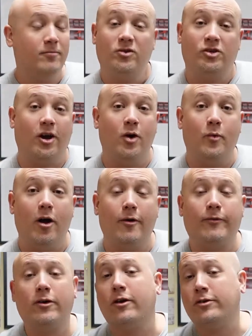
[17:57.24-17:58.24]
Shot well
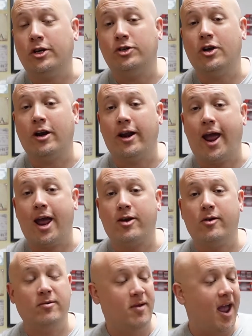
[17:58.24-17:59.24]
for her. She shot it
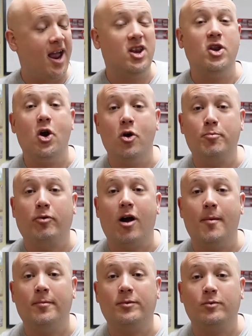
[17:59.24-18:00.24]
accurate, had no
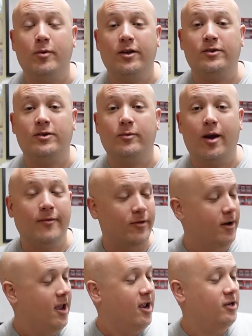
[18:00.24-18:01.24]
problems
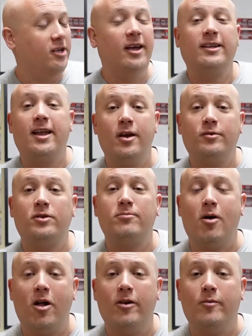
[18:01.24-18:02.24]
whatsoever. She liked how
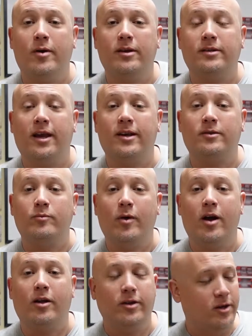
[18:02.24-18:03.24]
small it was as well.